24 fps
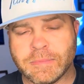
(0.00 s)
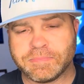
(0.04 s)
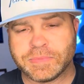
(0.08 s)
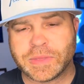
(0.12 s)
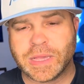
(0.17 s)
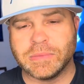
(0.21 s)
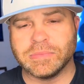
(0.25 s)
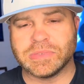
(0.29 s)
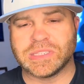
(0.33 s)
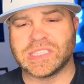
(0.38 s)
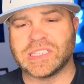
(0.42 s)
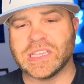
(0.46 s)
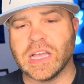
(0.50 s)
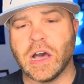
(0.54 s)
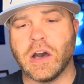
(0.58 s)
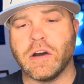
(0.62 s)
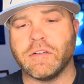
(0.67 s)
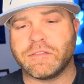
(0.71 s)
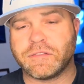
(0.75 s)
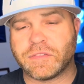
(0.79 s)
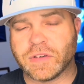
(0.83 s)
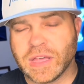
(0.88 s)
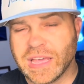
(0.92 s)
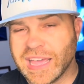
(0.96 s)

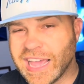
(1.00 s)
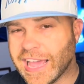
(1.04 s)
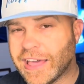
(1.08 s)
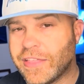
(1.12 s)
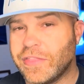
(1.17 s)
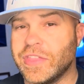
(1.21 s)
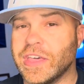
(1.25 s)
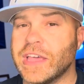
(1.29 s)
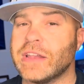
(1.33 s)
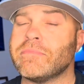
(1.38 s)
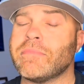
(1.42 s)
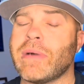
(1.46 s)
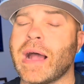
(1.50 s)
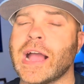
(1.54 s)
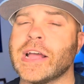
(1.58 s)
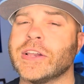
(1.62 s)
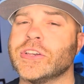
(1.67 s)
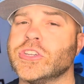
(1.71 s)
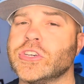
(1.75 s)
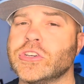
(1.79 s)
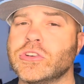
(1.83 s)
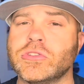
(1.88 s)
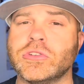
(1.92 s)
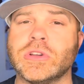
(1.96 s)
himself. And then my
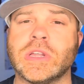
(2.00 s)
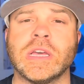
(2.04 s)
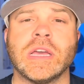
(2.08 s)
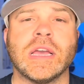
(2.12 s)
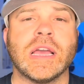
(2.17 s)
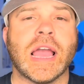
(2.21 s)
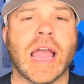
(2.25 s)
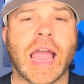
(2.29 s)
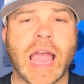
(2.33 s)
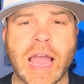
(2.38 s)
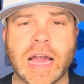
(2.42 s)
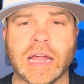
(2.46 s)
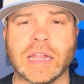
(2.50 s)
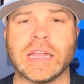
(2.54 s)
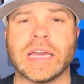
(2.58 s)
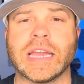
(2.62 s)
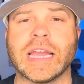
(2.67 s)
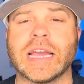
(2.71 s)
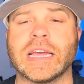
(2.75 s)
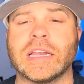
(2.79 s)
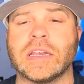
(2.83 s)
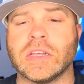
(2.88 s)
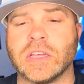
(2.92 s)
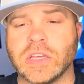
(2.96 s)
dude,
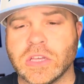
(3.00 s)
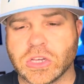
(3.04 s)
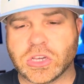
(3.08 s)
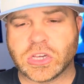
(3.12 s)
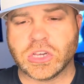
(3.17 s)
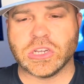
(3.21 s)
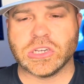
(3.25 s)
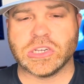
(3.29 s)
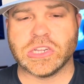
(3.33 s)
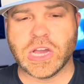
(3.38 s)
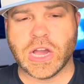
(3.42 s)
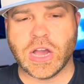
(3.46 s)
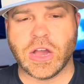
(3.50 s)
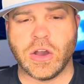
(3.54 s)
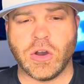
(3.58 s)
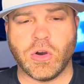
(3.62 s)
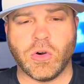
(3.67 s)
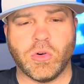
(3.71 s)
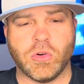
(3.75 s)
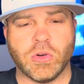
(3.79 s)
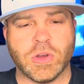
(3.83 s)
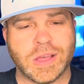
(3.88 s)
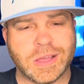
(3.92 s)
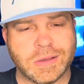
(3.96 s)
Elliot
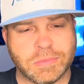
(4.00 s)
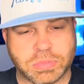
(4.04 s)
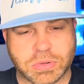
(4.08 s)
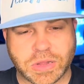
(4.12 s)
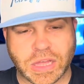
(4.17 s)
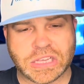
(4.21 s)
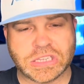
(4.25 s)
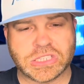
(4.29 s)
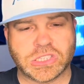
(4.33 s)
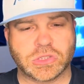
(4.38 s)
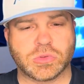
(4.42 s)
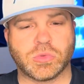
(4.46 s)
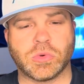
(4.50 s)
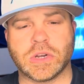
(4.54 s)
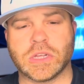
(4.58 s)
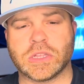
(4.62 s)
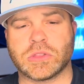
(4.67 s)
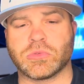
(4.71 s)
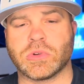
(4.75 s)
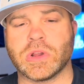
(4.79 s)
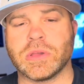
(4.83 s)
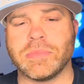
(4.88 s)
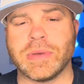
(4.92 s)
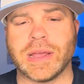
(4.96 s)
Cadeau, plays
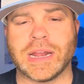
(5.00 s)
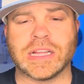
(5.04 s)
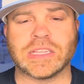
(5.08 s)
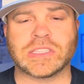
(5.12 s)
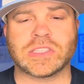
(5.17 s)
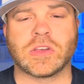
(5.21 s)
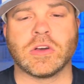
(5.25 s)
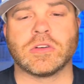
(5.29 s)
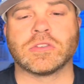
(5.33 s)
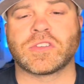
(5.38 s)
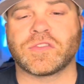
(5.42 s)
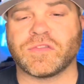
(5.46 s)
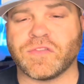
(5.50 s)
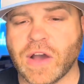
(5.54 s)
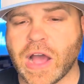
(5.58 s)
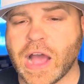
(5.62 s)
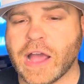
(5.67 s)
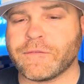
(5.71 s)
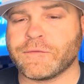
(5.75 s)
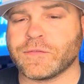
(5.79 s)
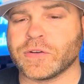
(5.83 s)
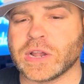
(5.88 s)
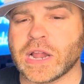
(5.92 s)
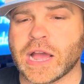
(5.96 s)
23 minutes, goes
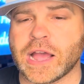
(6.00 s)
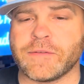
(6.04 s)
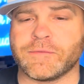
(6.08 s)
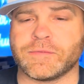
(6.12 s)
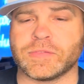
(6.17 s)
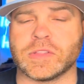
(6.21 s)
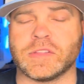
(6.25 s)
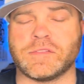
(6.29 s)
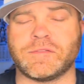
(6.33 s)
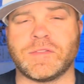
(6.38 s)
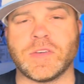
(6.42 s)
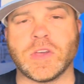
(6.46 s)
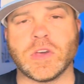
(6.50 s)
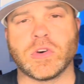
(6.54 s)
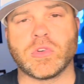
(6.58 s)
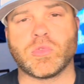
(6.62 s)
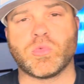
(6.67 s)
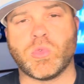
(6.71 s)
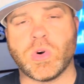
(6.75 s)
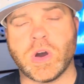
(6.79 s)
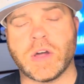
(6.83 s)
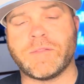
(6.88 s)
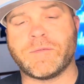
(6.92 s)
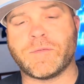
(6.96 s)
5-for-9 from the field,
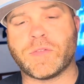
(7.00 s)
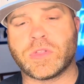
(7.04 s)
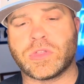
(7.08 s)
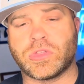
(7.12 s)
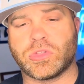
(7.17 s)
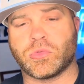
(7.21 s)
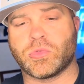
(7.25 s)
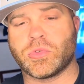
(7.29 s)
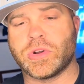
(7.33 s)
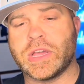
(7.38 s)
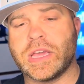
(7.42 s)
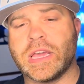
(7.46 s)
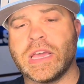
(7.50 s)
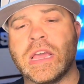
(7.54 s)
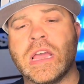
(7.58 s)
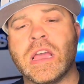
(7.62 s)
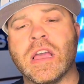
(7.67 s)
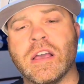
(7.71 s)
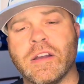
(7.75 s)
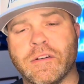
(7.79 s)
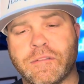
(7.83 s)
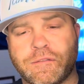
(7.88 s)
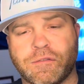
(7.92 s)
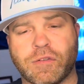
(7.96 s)
1-for-3
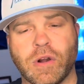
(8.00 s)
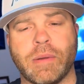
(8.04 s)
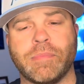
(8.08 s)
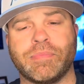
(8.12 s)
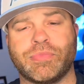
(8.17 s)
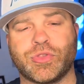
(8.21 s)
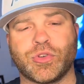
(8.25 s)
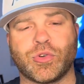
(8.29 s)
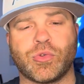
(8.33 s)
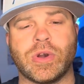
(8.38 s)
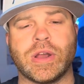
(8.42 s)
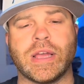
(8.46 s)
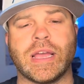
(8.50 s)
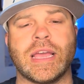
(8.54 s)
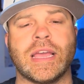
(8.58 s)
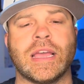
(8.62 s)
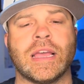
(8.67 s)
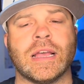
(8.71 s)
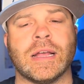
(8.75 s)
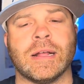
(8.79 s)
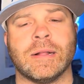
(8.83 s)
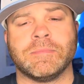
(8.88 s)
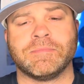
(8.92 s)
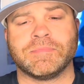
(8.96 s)
from
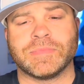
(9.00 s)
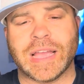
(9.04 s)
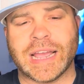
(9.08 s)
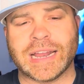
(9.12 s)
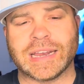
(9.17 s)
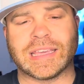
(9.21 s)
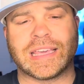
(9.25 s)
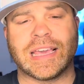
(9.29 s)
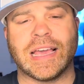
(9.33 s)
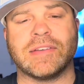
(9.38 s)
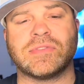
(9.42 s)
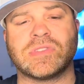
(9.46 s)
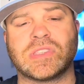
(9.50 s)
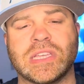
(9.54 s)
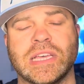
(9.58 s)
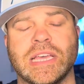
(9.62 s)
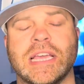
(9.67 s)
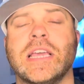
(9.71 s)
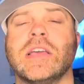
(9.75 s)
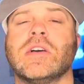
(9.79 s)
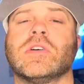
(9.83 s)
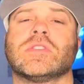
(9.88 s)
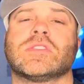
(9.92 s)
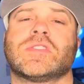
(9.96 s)
3, and gives the
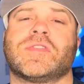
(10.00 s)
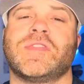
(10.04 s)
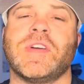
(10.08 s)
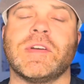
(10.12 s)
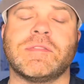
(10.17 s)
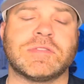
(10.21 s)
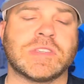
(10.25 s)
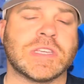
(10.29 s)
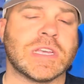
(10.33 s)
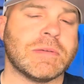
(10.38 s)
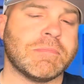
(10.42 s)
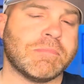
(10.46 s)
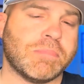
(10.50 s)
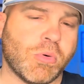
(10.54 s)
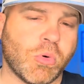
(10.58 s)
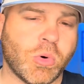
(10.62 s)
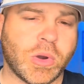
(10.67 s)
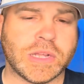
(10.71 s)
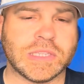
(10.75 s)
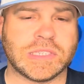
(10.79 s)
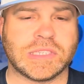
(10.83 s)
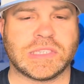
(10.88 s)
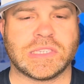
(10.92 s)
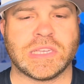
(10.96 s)
Heels 15
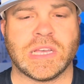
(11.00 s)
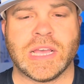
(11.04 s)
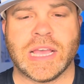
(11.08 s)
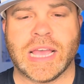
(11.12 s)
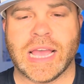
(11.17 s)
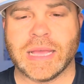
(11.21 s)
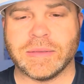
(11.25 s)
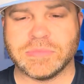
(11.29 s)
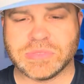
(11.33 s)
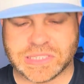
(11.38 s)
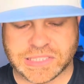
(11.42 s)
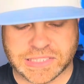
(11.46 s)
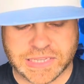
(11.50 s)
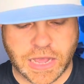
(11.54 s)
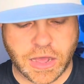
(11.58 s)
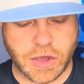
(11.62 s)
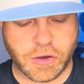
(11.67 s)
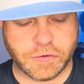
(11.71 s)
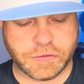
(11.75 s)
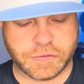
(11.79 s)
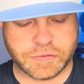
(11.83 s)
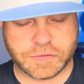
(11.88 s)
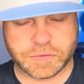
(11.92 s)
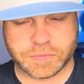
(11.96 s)
points
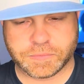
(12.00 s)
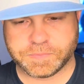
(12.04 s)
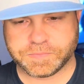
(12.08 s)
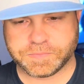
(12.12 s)
himself.